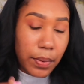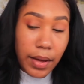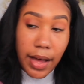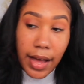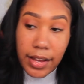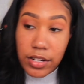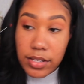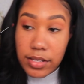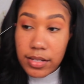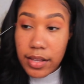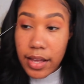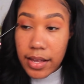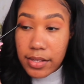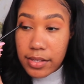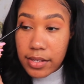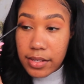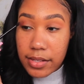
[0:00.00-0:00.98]
I just
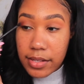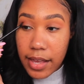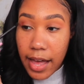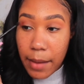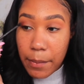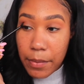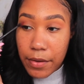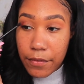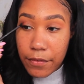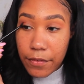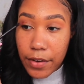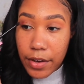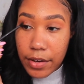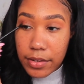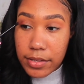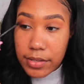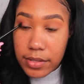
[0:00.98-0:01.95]
like to tap it
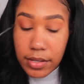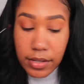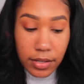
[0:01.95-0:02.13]
first